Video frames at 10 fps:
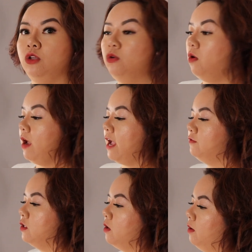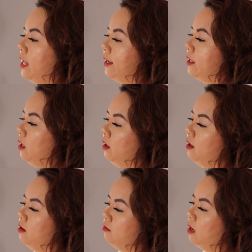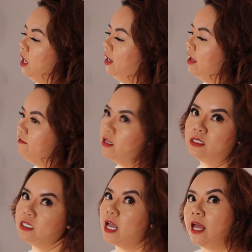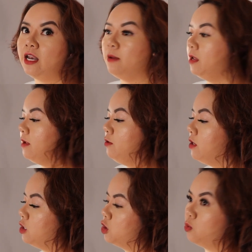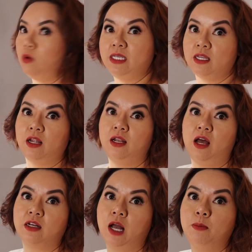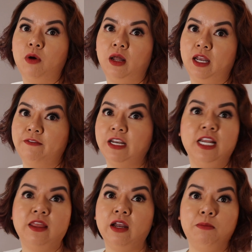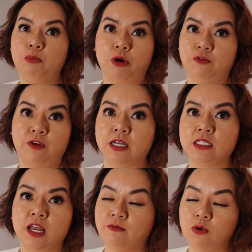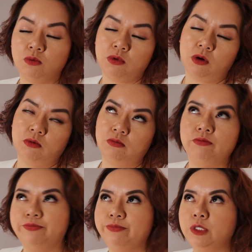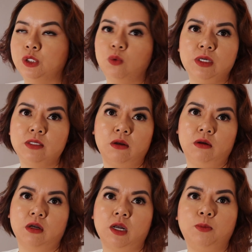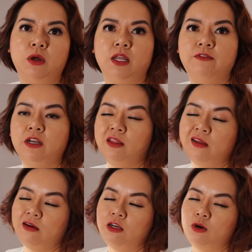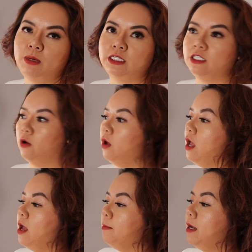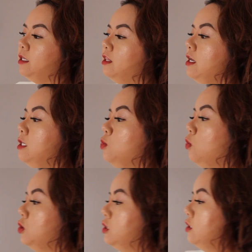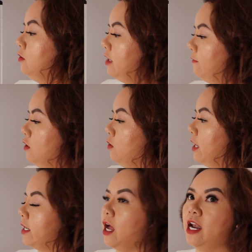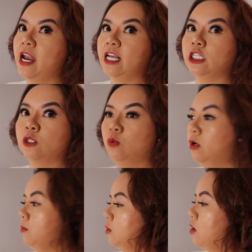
You don't have to go like 11, 10. I mean, if you can squeeze a couple 11 in there, perfect. If you don't squeeze a couple 11 in there, no big deal. But this will still give you like a nice swoop.